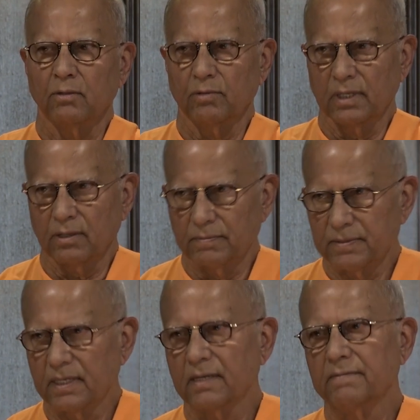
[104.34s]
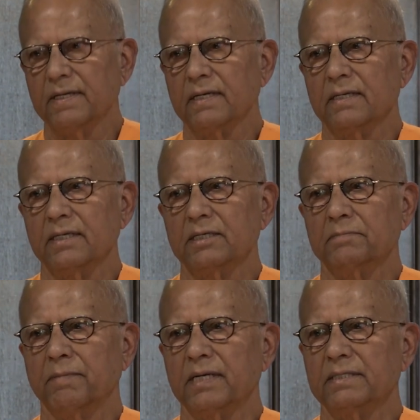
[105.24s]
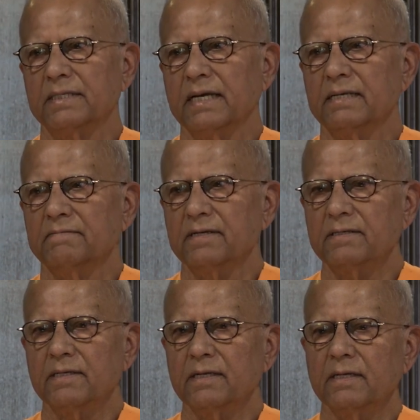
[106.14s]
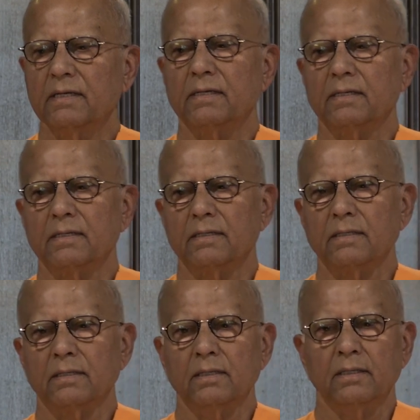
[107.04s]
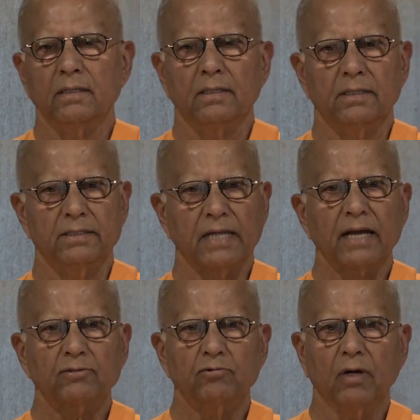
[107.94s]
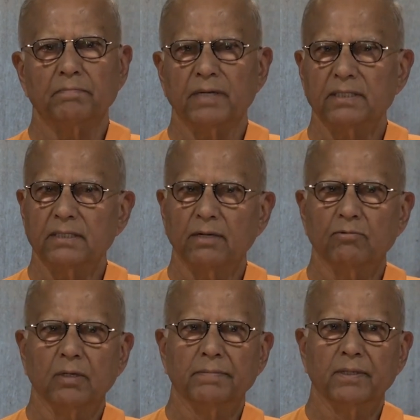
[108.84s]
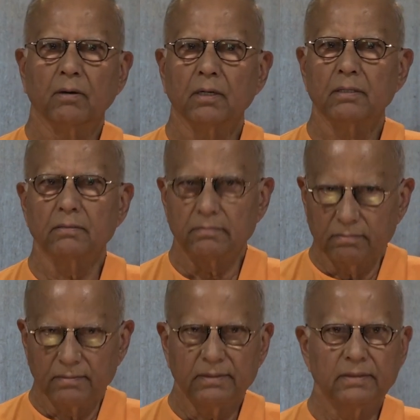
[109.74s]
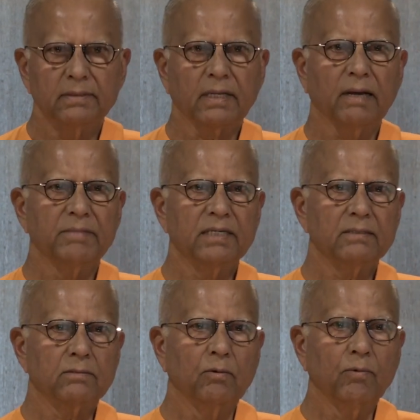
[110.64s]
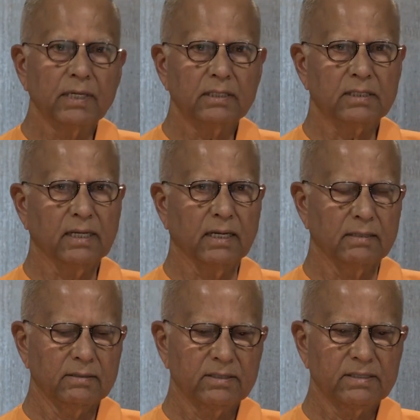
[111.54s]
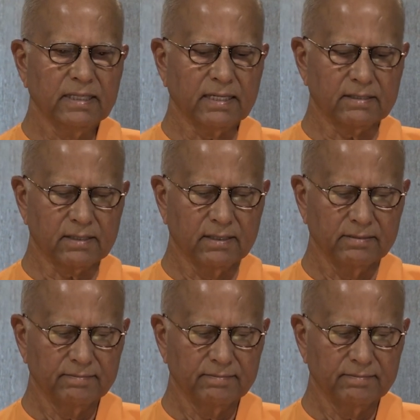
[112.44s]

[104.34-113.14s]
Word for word: We are observing his birthday anniversary. His actual birthday will be on coming Wednesday, 6th.